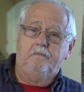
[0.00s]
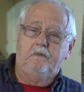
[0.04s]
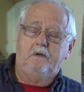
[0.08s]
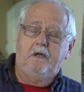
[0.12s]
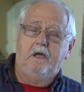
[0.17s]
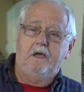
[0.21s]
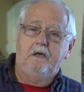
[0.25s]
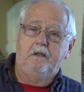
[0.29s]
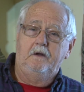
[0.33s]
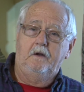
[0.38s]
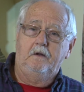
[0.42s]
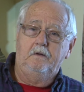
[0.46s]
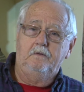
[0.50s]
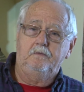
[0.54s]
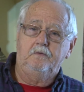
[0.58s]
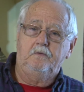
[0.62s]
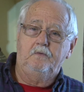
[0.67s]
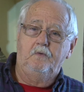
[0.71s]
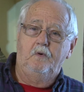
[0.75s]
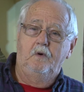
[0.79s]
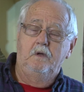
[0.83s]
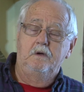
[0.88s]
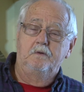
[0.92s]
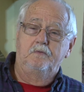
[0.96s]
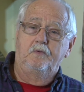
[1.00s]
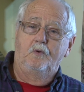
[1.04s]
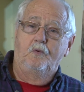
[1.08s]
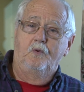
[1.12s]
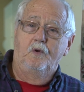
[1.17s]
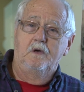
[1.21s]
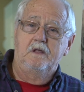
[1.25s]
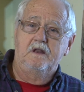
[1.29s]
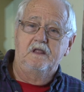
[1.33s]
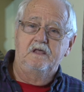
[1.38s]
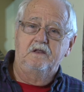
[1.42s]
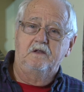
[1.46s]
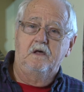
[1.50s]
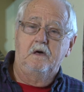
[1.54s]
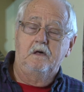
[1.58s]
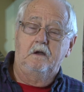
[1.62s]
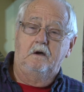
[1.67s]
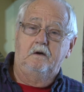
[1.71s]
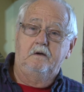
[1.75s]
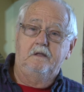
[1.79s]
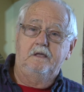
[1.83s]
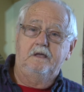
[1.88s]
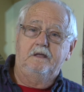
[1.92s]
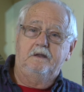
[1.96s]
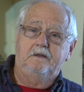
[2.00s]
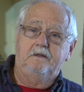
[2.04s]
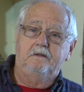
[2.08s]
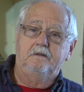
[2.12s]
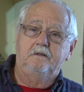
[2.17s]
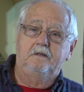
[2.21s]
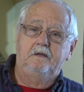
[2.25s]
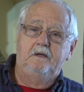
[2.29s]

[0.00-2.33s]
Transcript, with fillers: had a river running under it,